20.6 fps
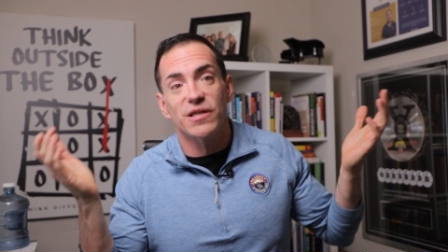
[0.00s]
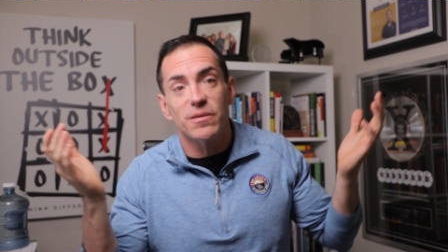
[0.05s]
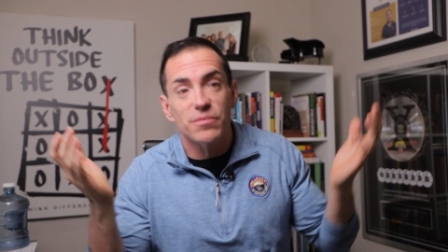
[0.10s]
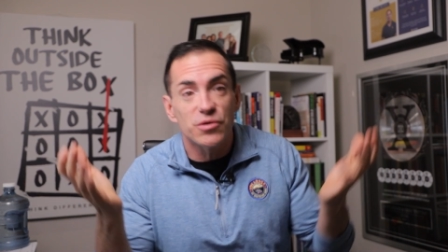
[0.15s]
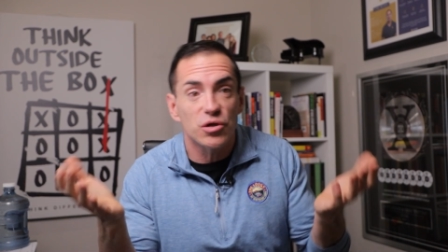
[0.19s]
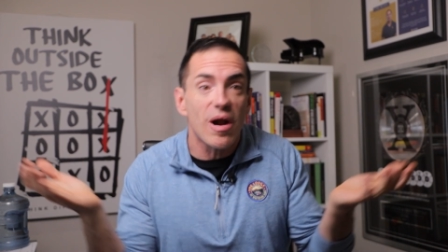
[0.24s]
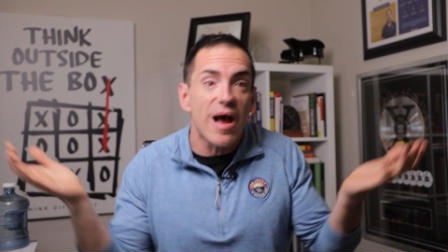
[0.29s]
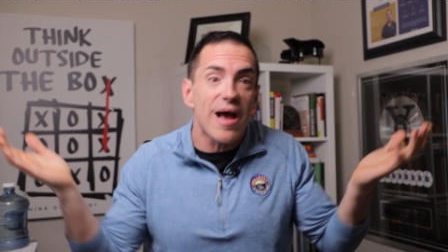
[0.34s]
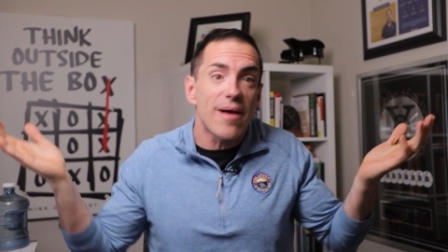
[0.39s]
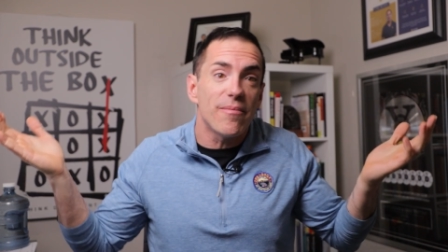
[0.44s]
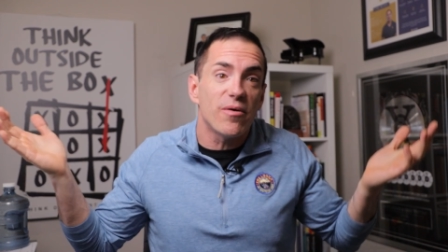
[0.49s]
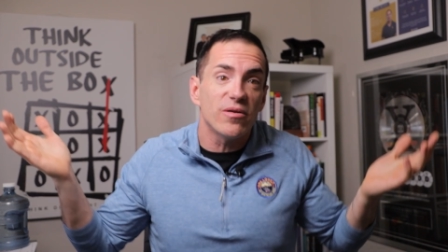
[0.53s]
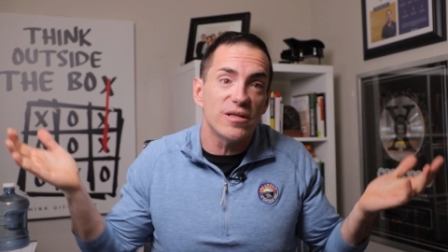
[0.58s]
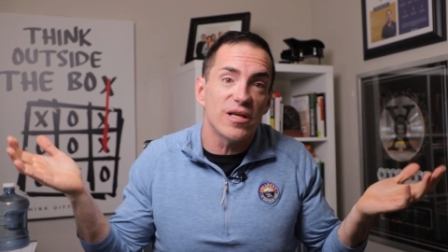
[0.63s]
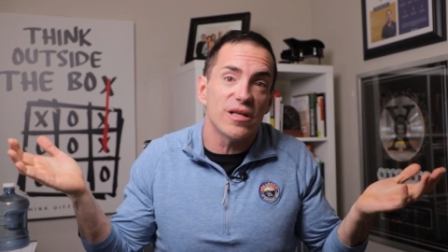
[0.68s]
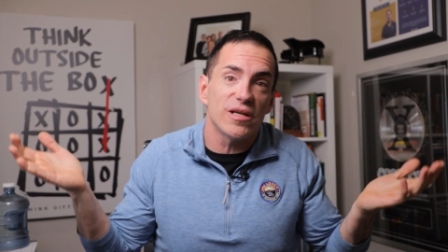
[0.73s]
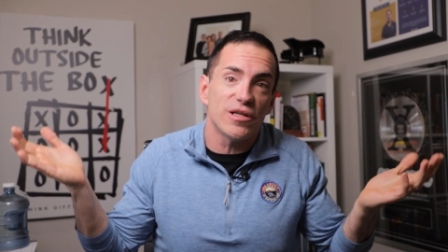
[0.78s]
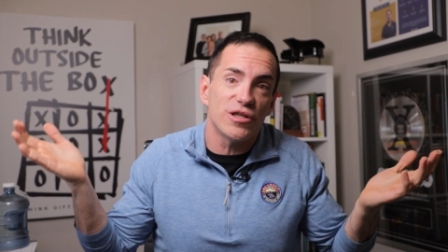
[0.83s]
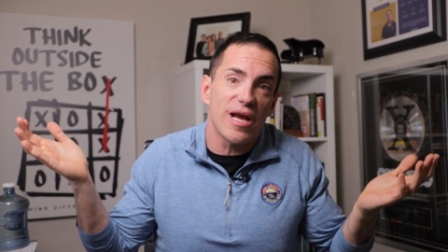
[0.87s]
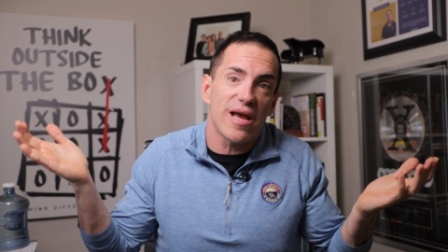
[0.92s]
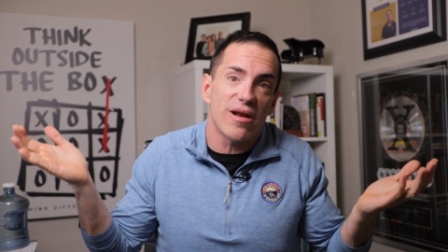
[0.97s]
Subscribe up
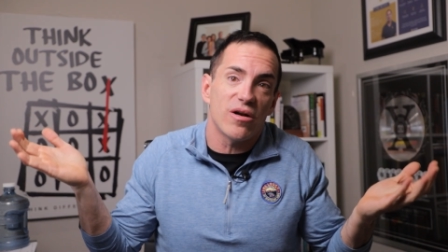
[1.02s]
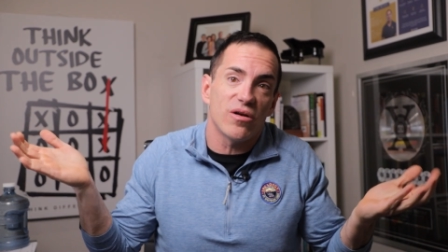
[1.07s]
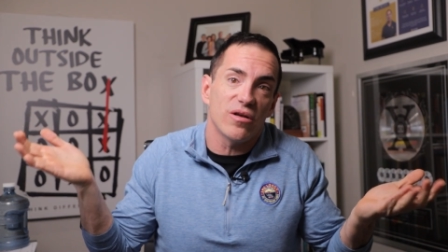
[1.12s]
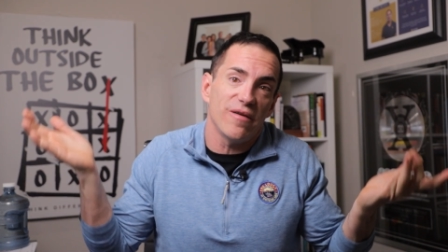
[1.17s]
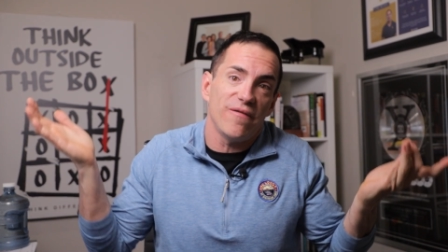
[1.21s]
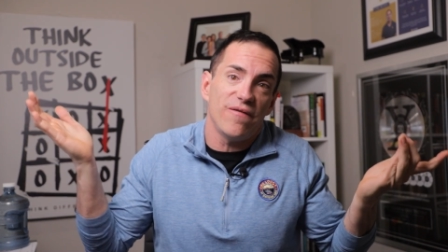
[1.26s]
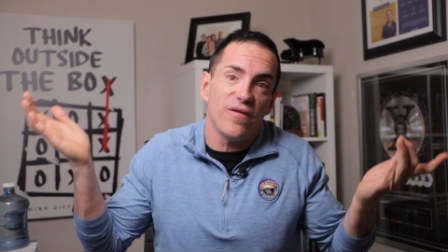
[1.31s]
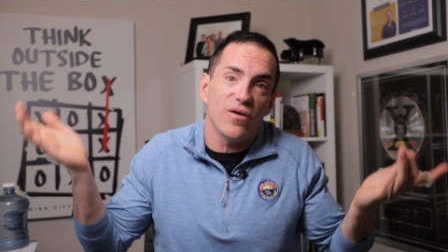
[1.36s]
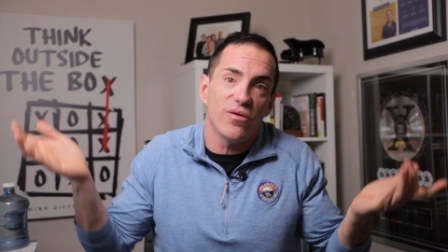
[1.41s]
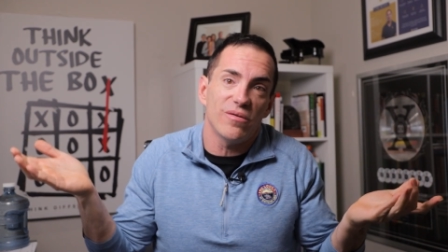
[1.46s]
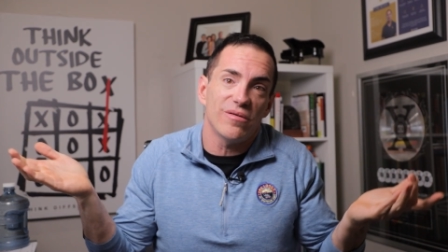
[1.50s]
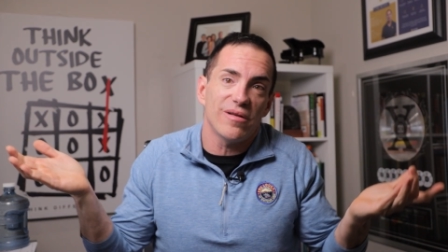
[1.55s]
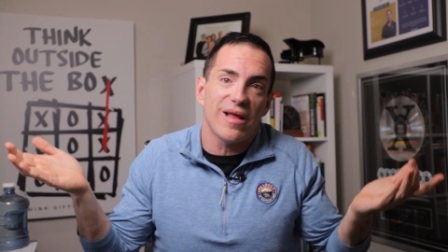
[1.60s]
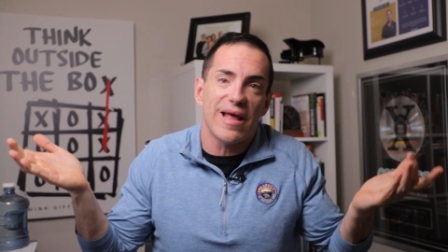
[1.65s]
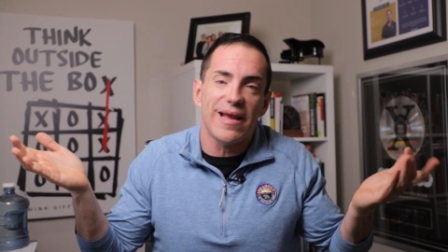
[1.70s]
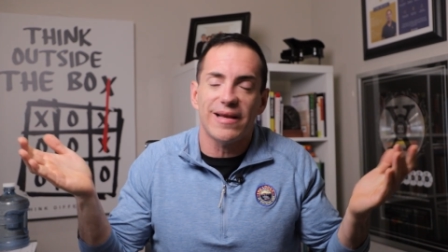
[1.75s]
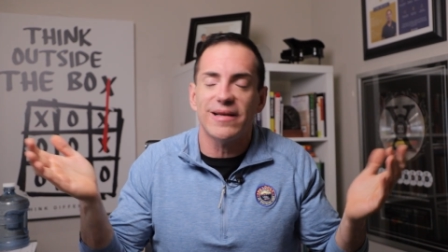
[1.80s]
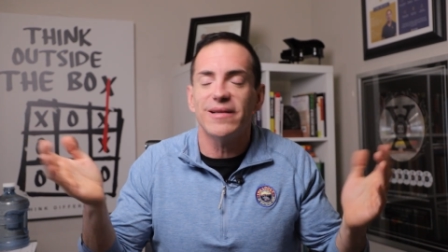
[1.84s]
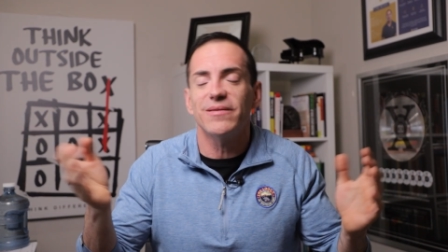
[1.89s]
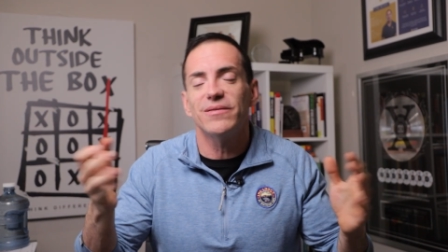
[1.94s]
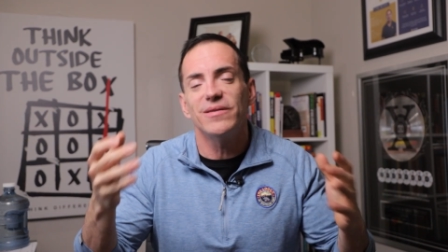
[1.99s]
to the channel if you
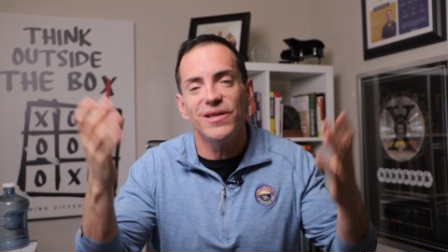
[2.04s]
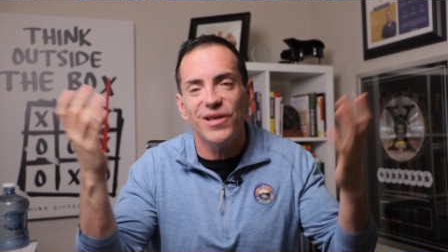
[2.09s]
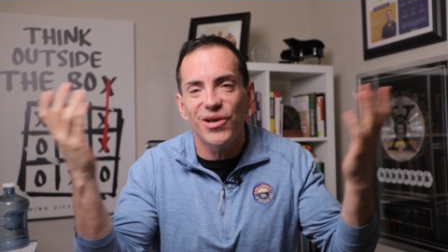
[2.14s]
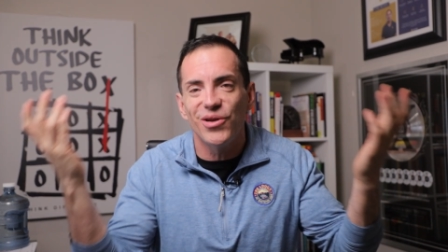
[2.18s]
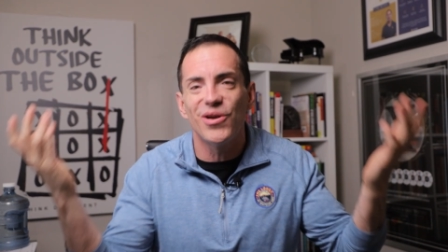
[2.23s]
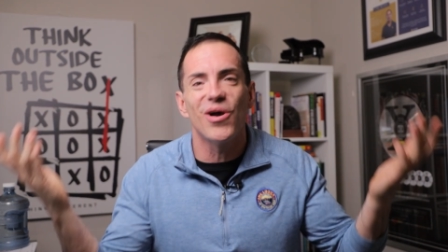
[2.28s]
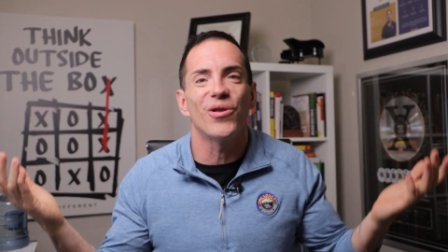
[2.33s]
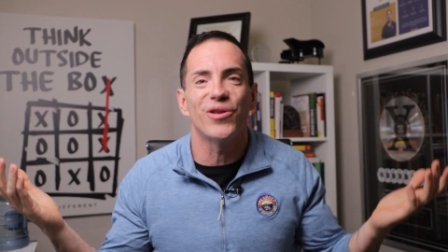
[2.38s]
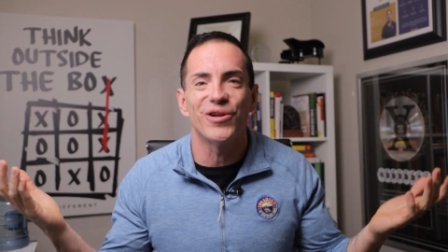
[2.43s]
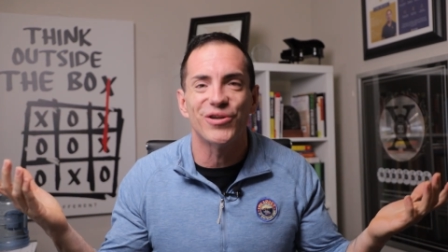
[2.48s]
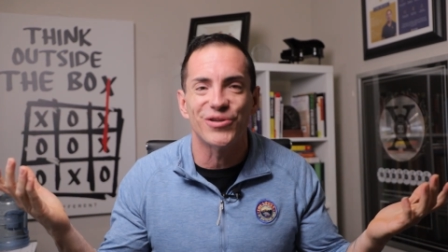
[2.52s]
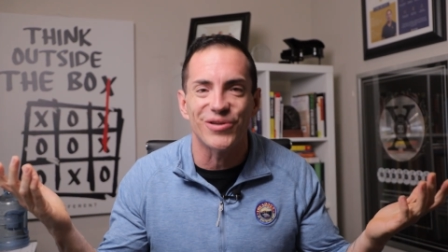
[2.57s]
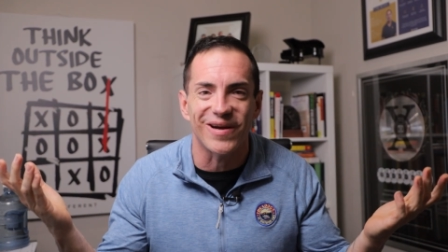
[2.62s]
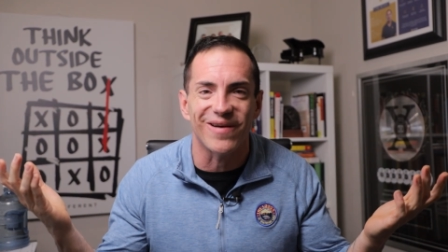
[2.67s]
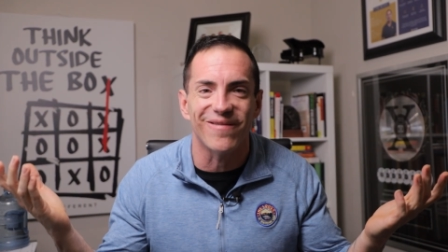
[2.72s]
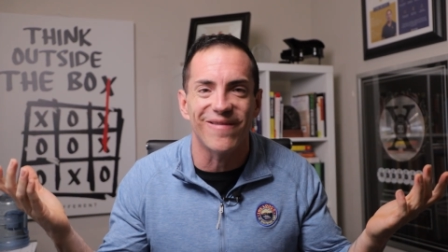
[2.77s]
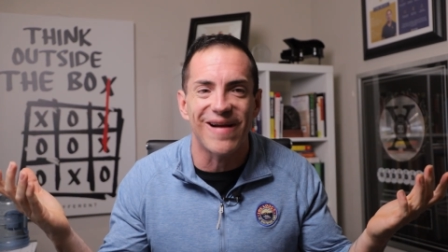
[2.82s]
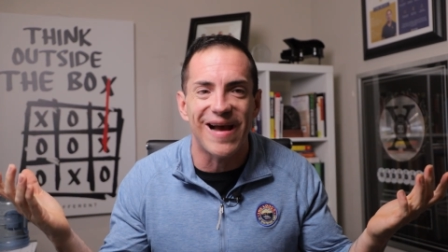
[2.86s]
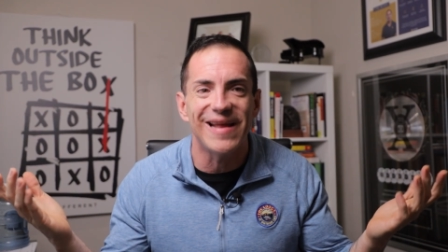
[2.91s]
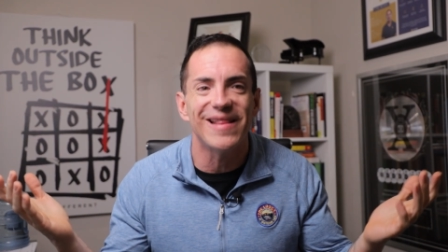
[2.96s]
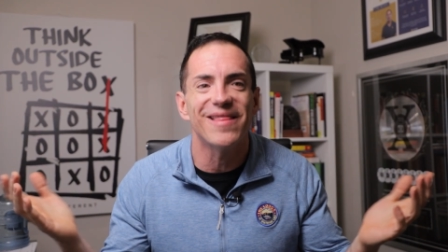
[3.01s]
like, you know the
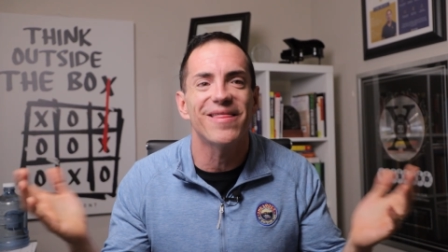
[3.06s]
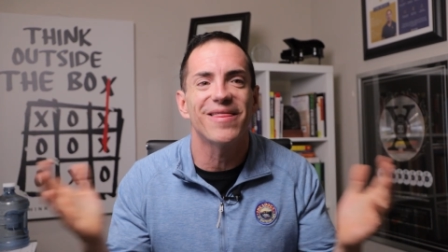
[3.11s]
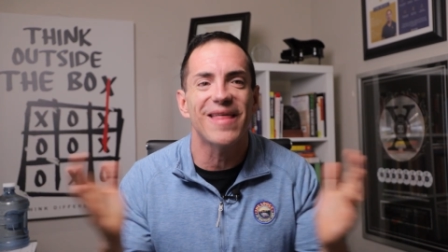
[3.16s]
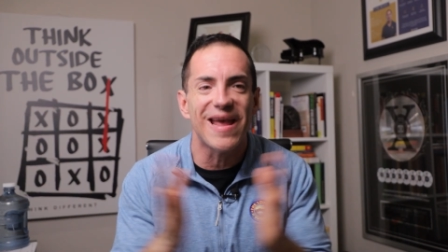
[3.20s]
drill, right?